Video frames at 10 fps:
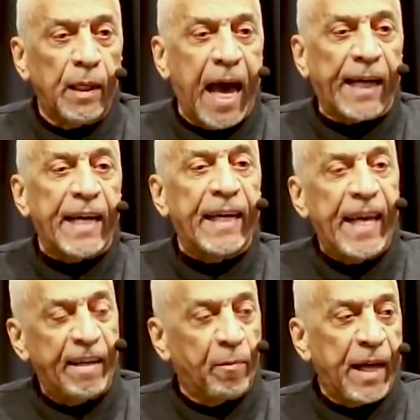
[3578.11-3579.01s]
I got
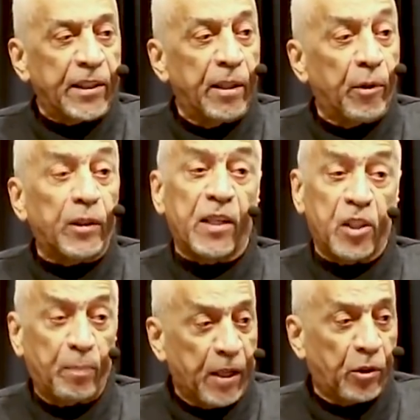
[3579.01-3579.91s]
native blacks in America that are
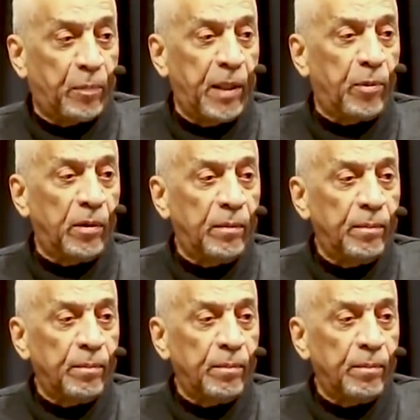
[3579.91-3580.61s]
special people.